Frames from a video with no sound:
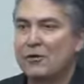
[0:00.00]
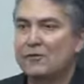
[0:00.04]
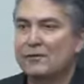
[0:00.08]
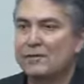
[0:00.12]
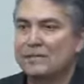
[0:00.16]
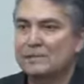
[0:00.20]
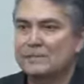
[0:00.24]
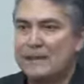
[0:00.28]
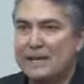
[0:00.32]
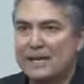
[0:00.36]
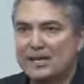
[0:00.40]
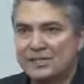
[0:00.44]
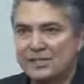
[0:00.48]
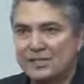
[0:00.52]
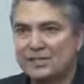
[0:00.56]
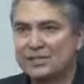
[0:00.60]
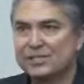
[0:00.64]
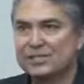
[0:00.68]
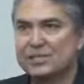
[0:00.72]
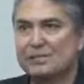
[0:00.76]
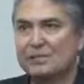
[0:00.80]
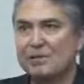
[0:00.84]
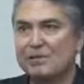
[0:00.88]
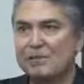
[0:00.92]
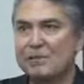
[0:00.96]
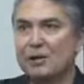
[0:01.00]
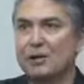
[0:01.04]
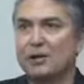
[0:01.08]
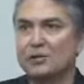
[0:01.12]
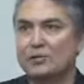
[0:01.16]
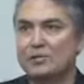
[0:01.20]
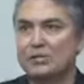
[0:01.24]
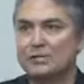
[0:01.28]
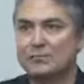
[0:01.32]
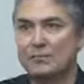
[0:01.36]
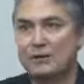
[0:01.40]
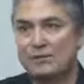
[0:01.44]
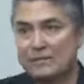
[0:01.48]
inspections, and
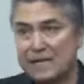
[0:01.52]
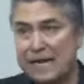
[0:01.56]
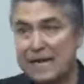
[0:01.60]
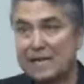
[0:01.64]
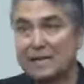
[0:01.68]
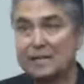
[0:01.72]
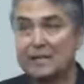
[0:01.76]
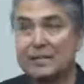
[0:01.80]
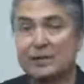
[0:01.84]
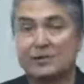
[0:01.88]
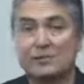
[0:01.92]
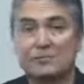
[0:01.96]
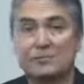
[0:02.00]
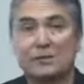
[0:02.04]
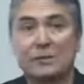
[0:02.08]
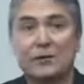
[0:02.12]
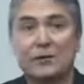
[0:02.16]
we've taken those